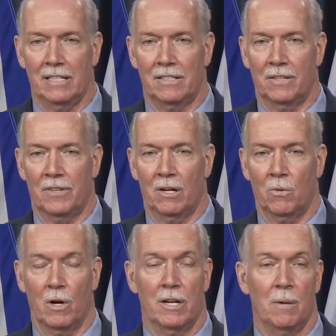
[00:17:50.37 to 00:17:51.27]
premier
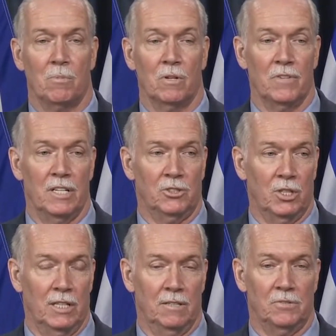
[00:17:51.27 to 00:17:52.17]
with his head
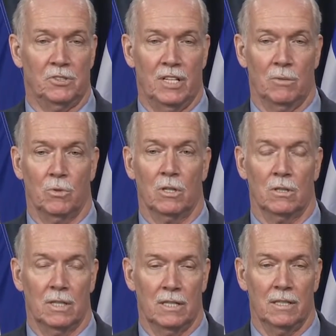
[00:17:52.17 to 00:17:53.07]
held high
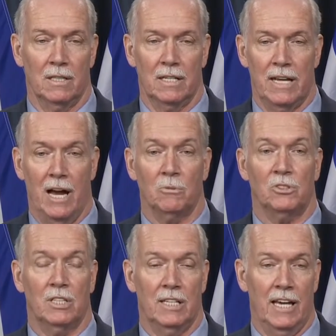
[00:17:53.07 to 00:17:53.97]
and his
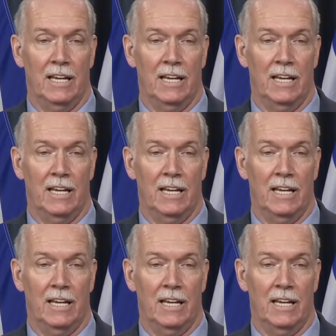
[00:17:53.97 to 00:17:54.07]
legacy and